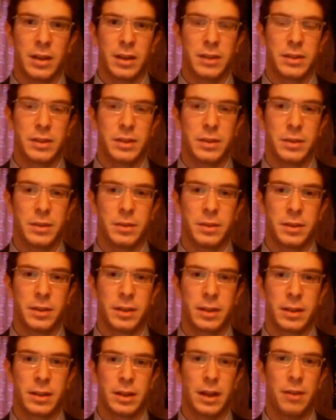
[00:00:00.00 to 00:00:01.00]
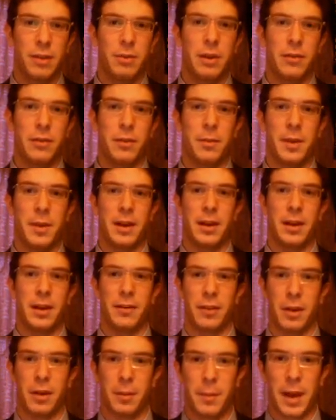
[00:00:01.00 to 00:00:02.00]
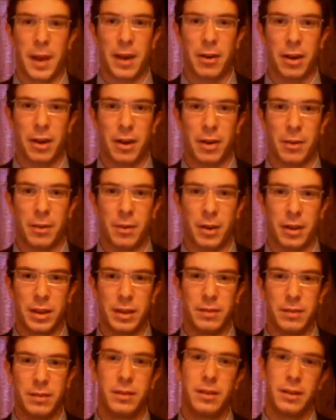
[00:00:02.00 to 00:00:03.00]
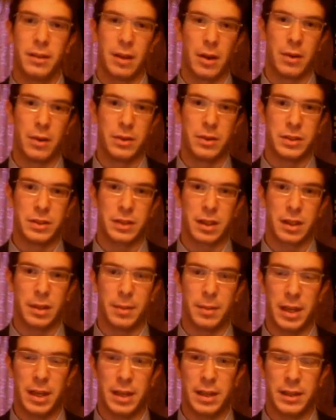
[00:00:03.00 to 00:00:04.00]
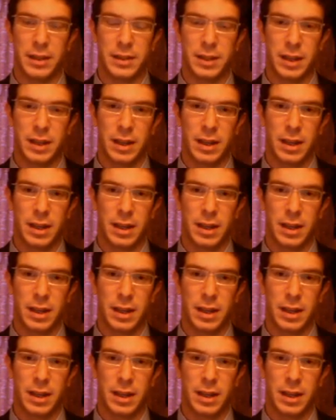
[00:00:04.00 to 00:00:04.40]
So now that we have a bit of a background on what Hostess Club is,